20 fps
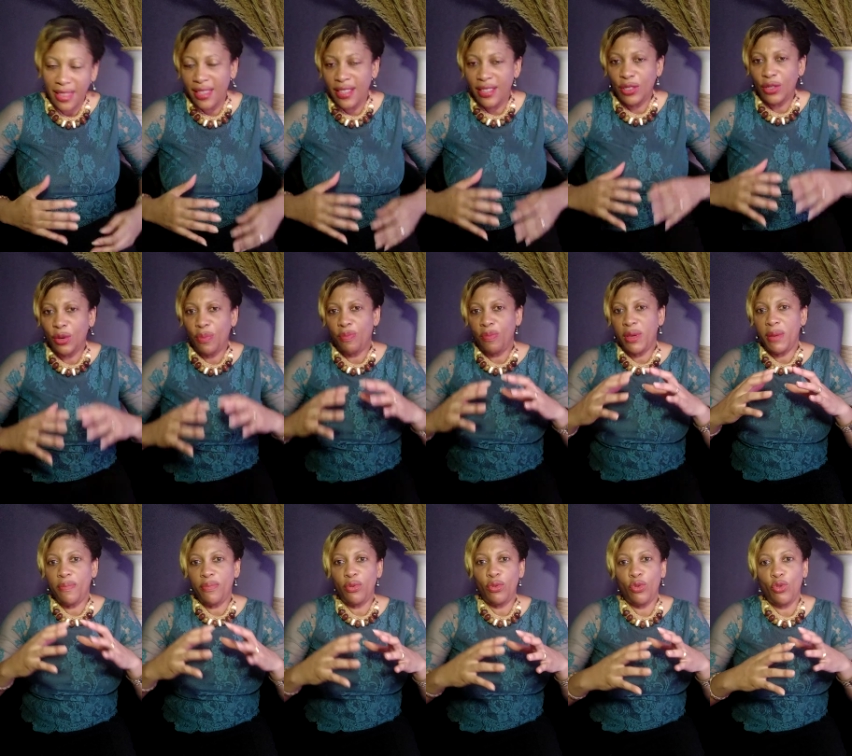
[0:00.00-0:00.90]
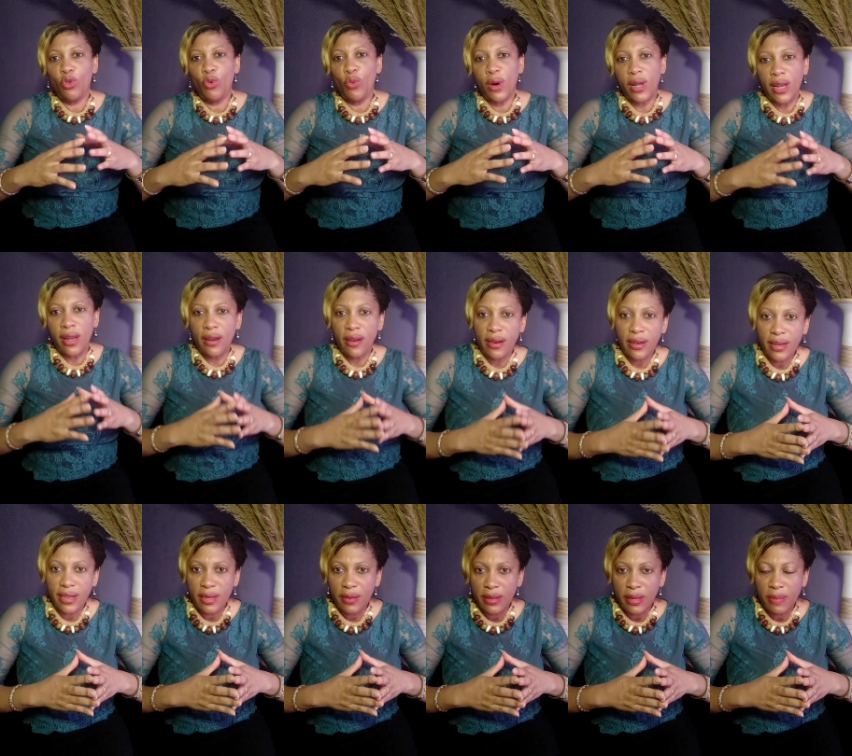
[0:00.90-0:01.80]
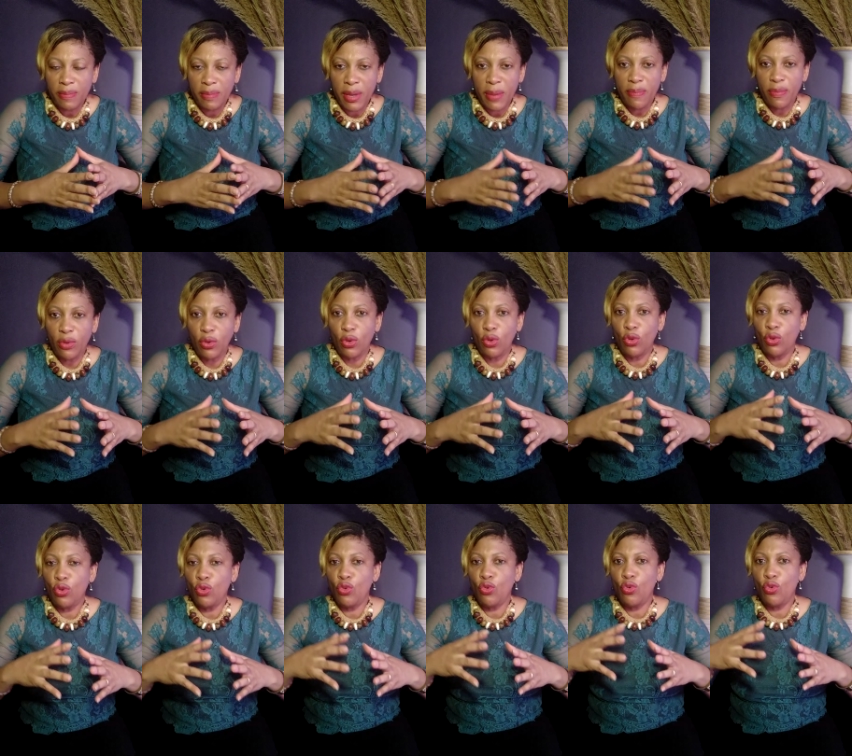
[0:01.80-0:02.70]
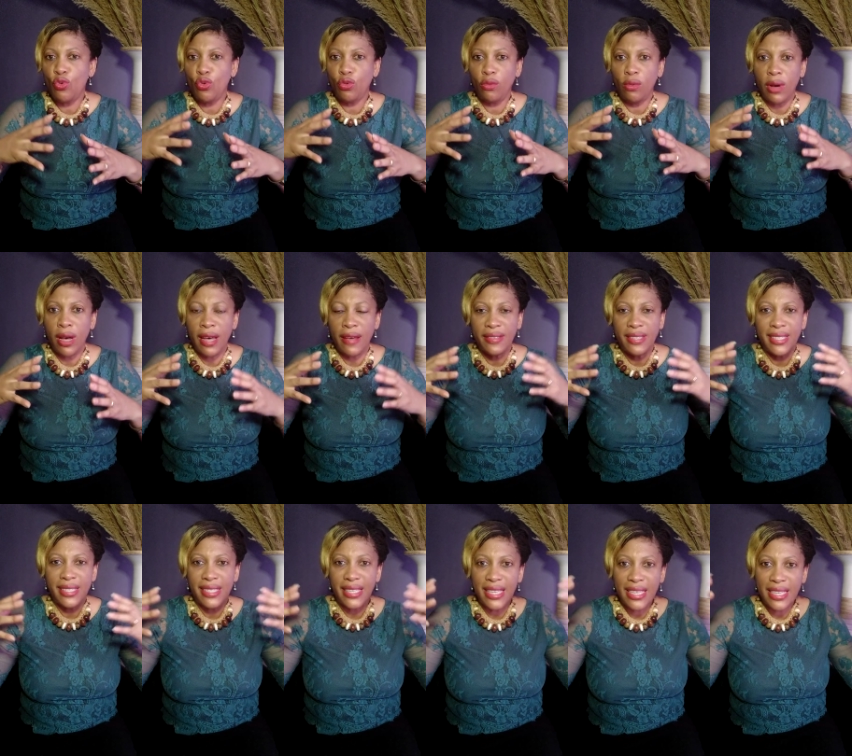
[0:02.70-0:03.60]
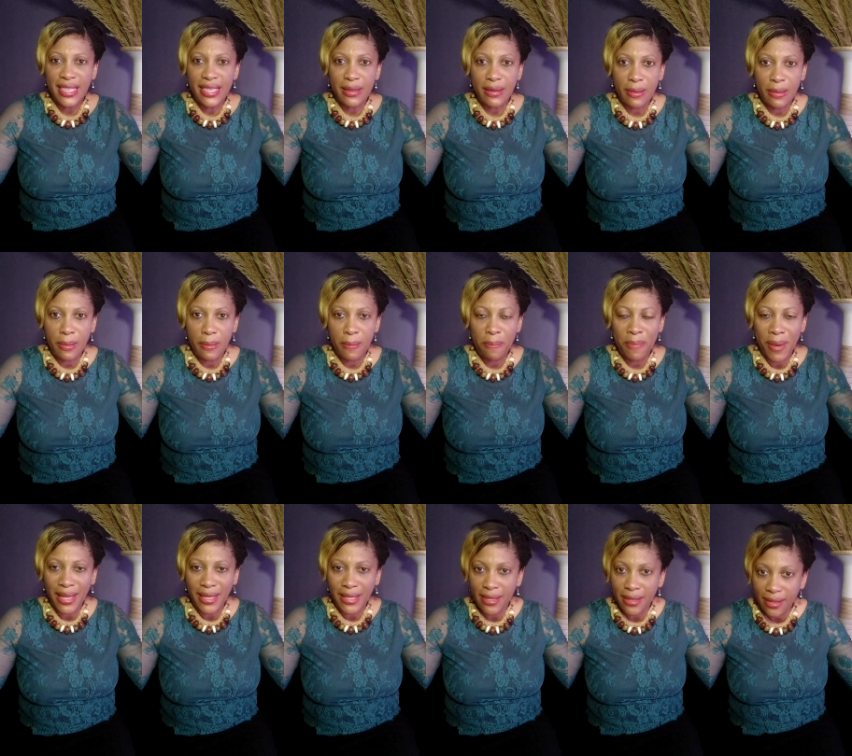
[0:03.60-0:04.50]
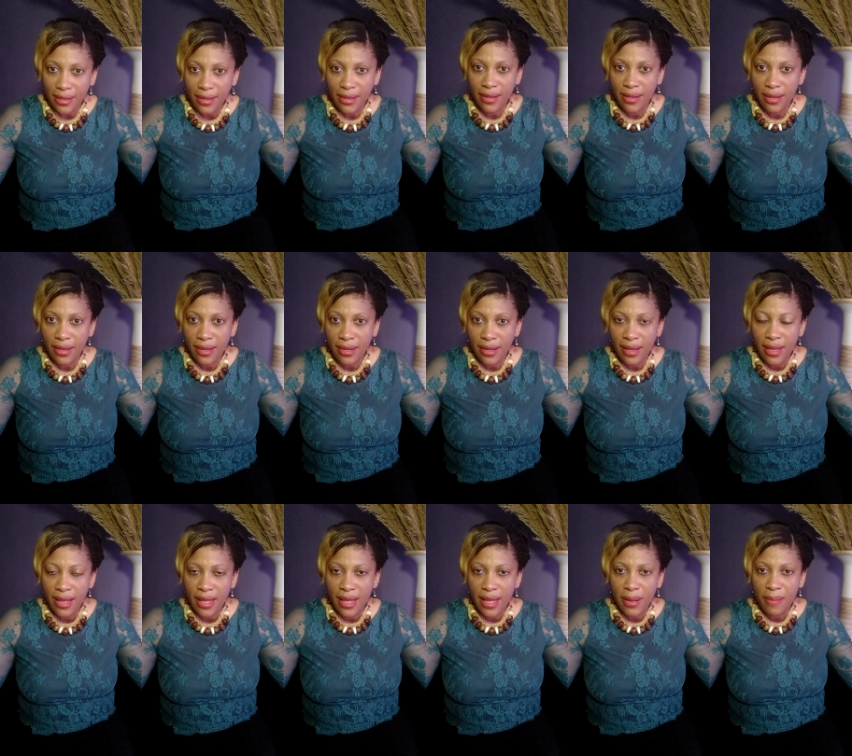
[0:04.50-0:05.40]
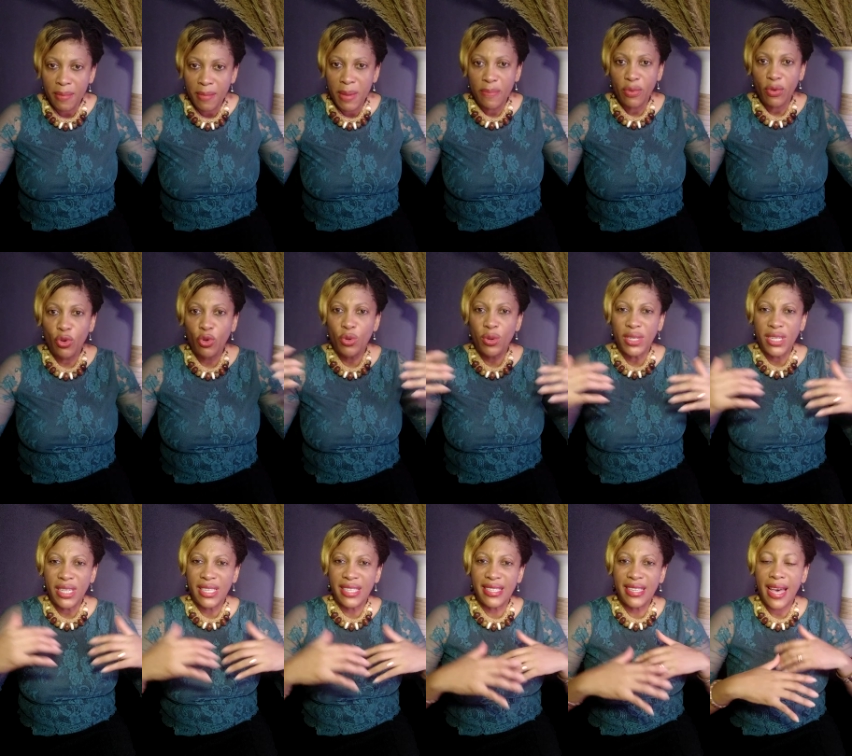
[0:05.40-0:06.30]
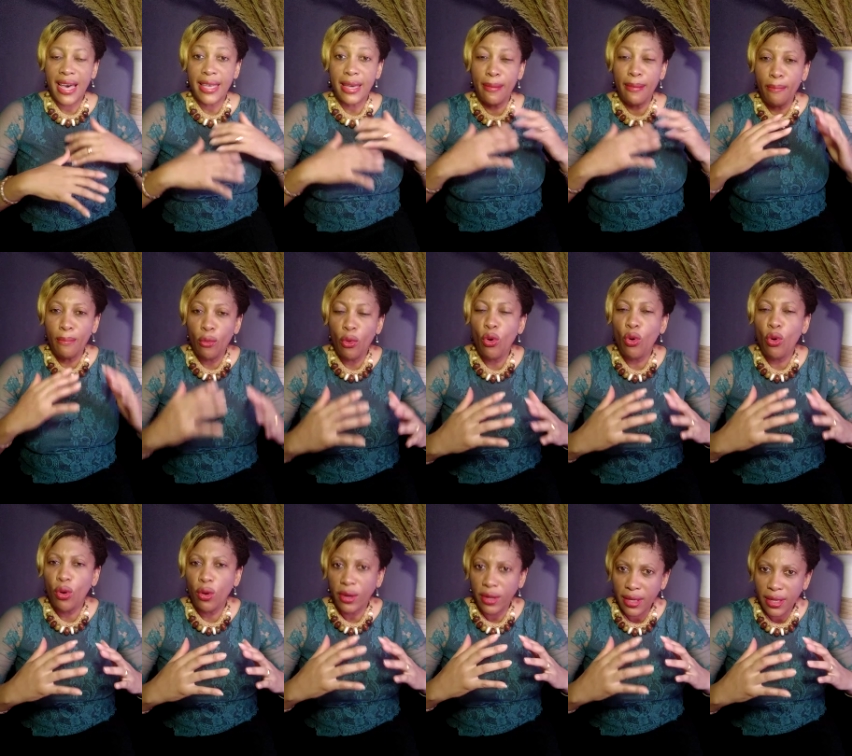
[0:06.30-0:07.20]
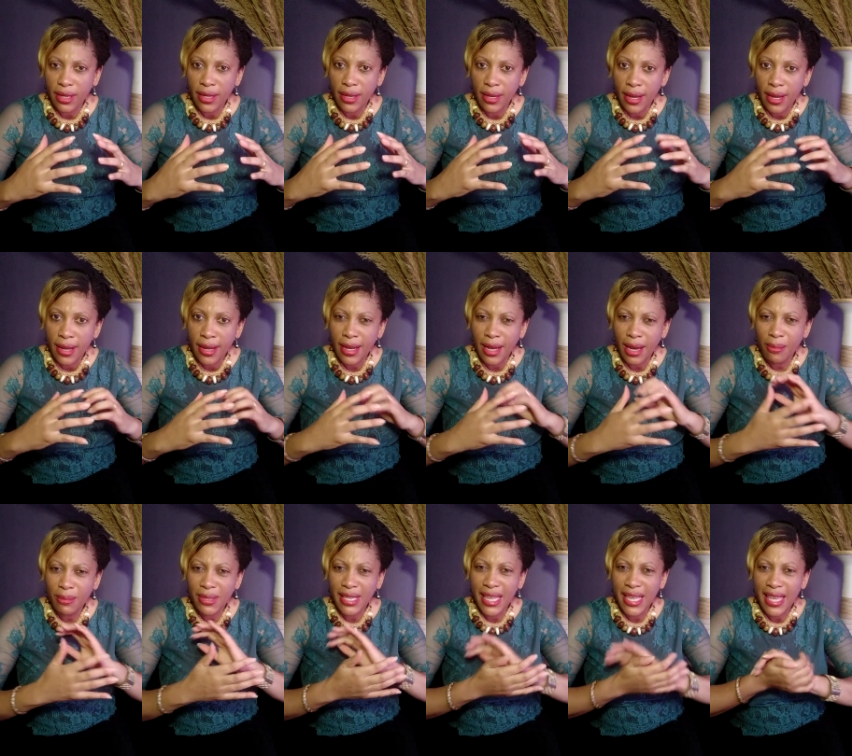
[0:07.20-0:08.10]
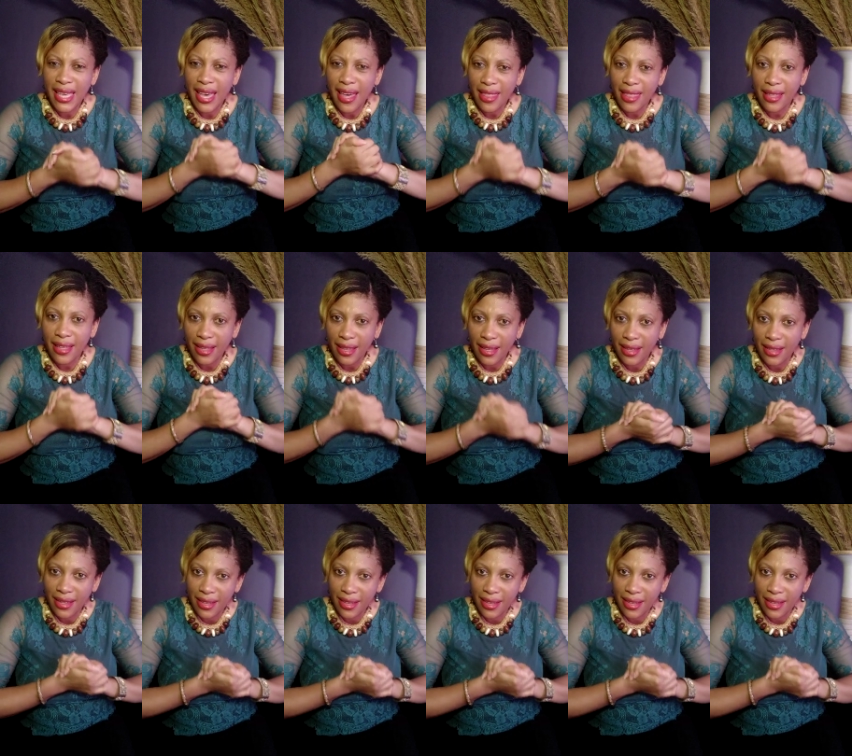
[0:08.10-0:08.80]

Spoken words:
These are people who are learned, people who have seen better, people who desire more, come together